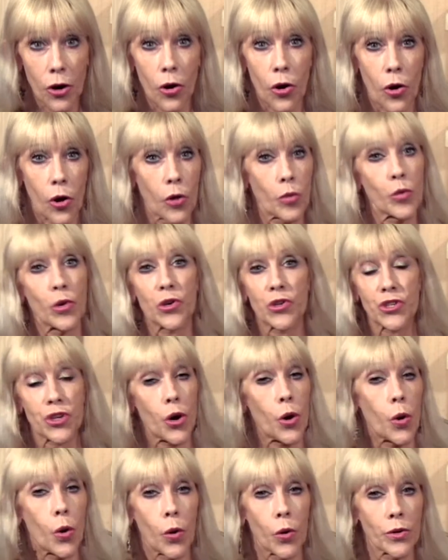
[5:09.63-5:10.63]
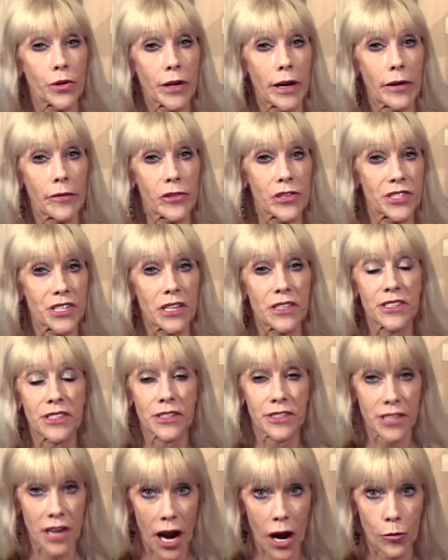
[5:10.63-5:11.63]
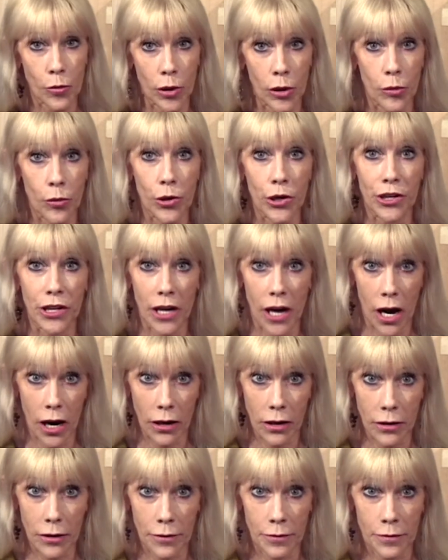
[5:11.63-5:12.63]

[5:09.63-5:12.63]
or were told ever since the time we were young.